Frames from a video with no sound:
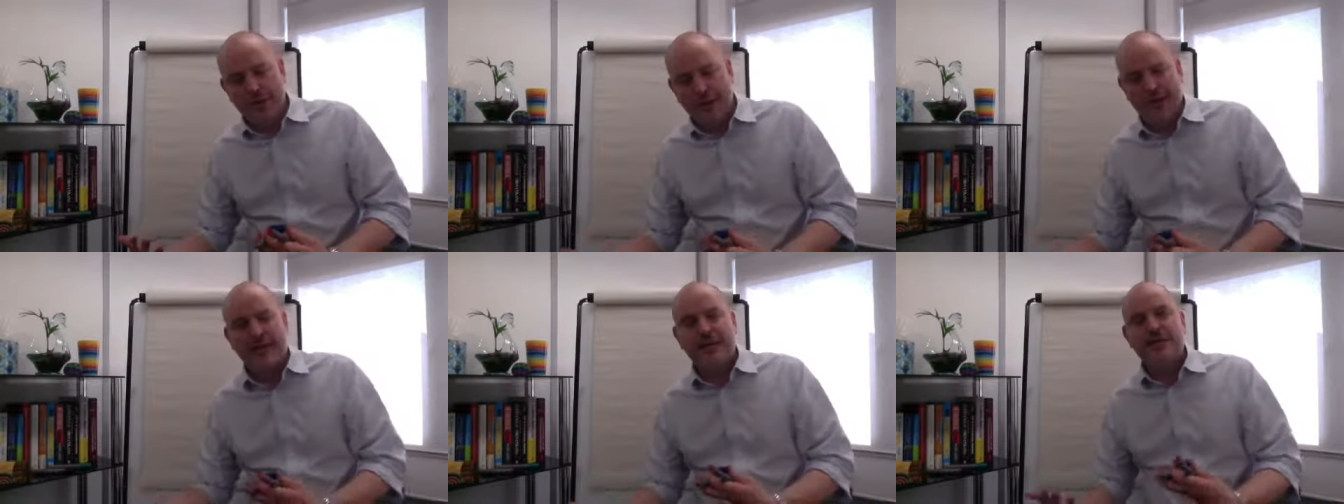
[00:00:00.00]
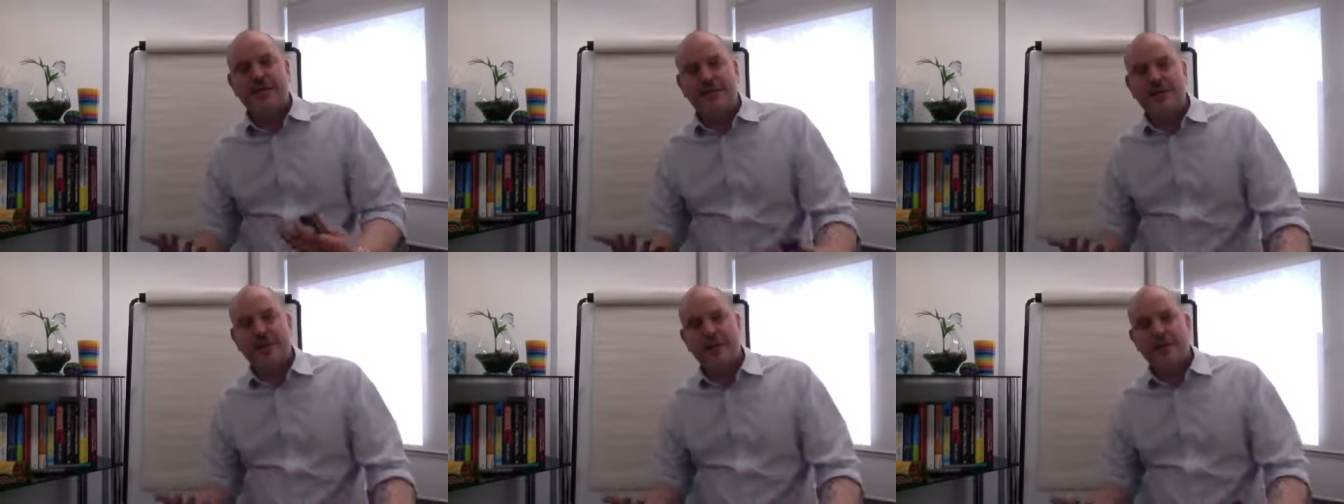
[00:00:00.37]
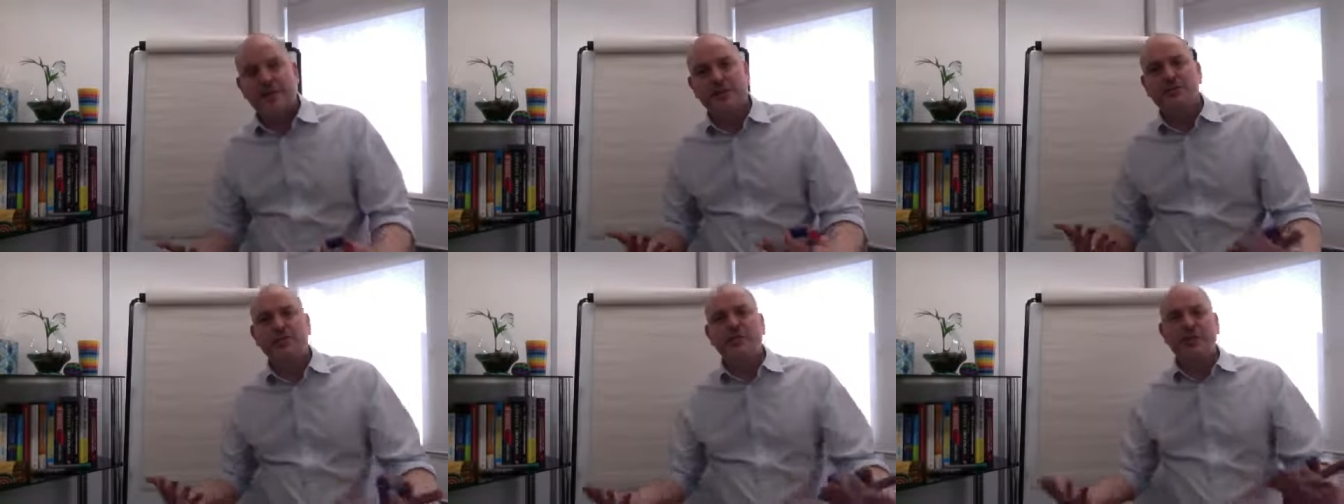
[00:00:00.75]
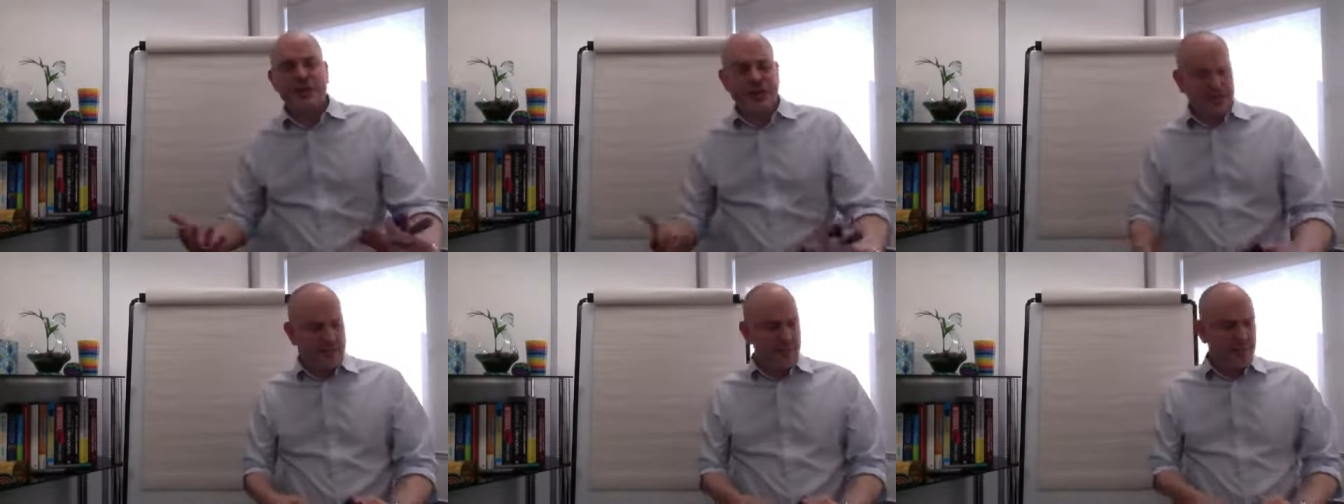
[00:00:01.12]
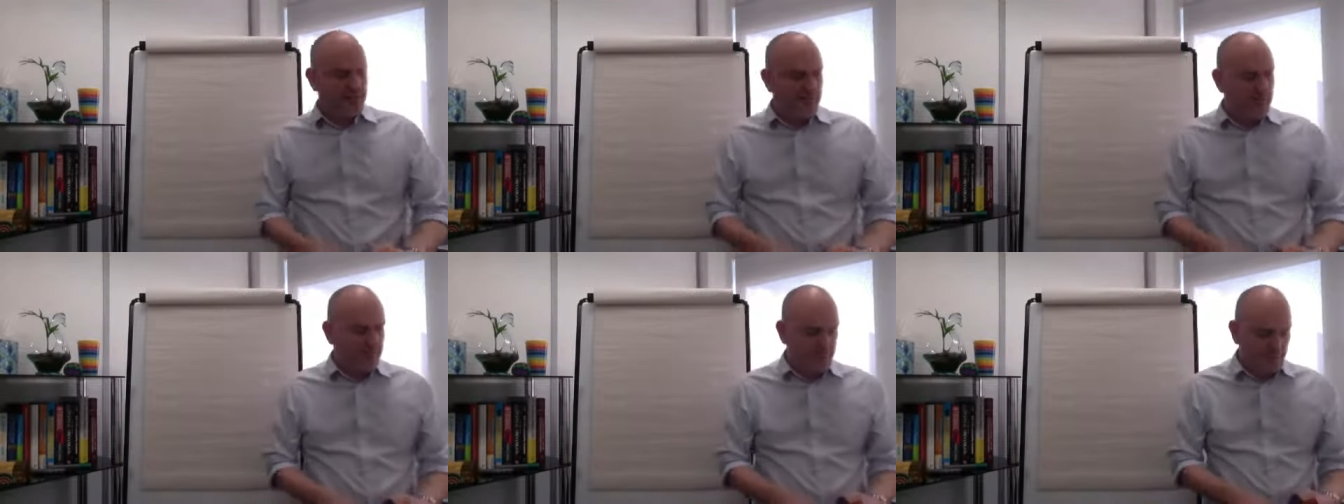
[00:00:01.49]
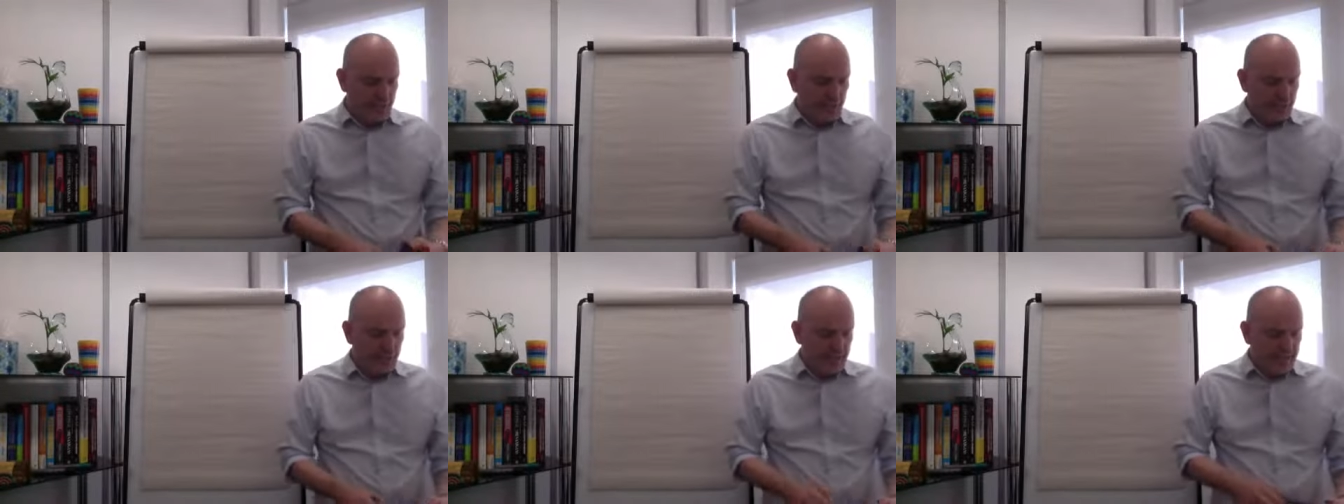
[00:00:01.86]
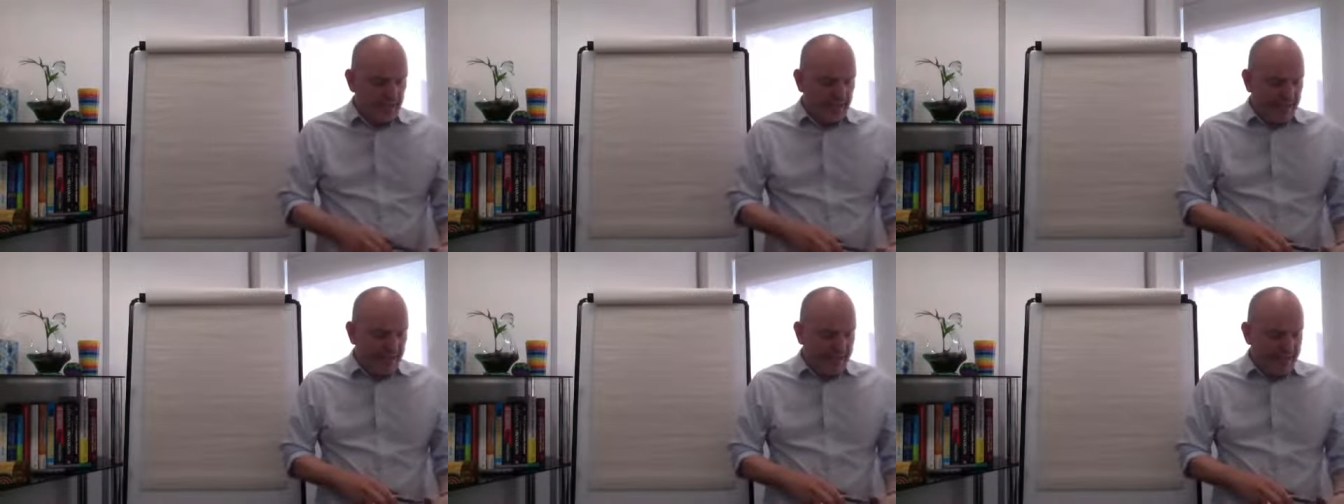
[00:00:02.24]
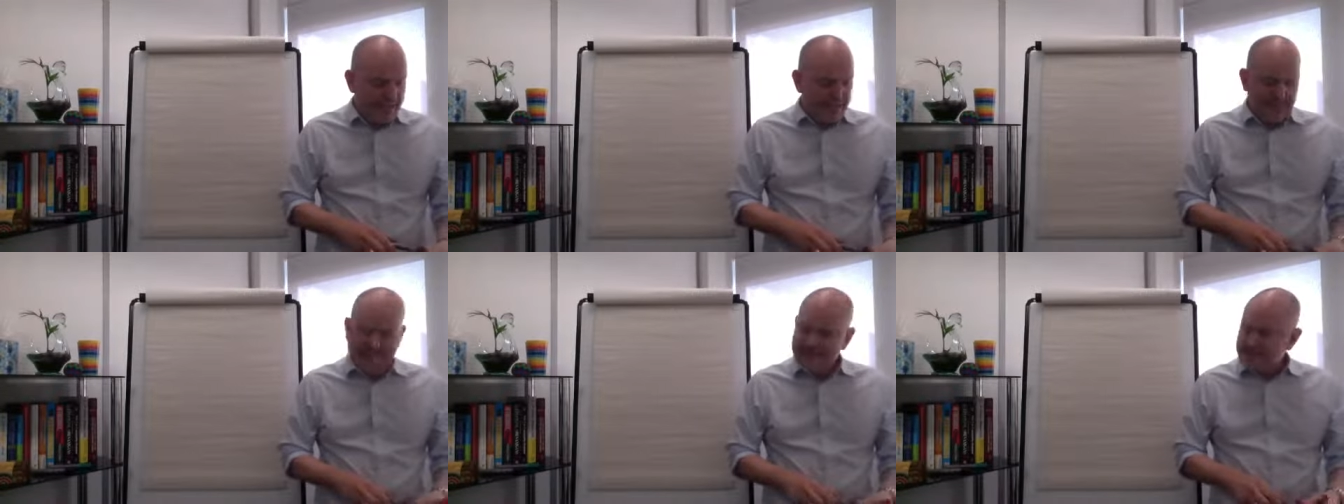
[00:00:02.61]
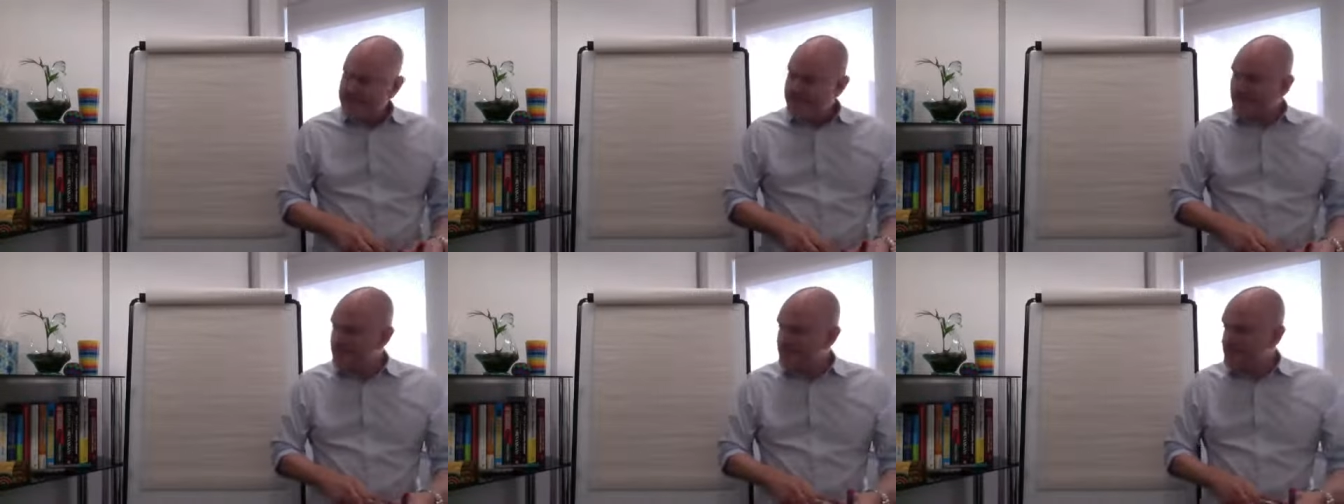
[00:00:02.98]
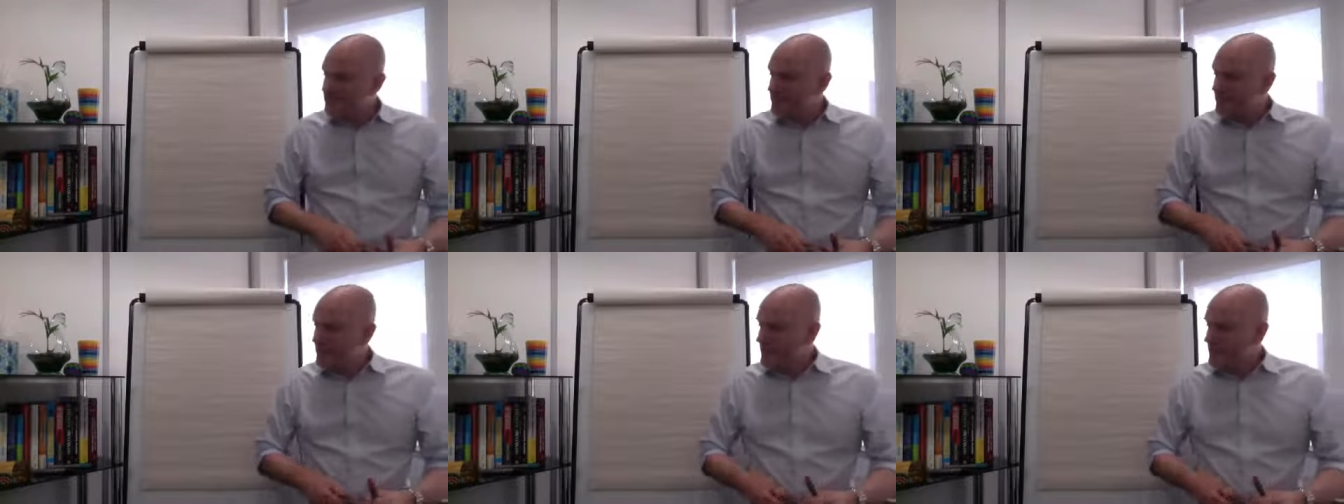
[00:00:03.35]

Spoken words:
negative emotions, what they sometimes do is they think,